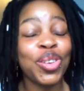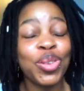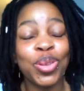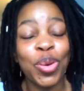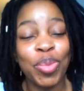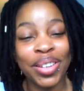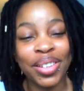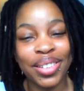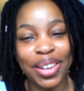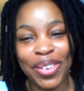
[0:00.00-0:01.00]
you so
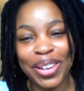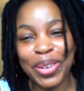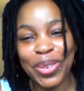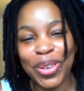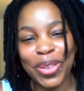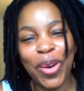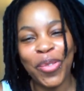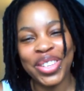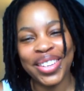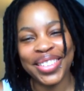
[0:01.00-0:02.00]
much. I really enjoyed the
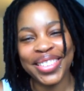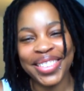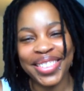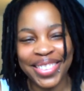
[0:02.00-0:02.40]
conversation.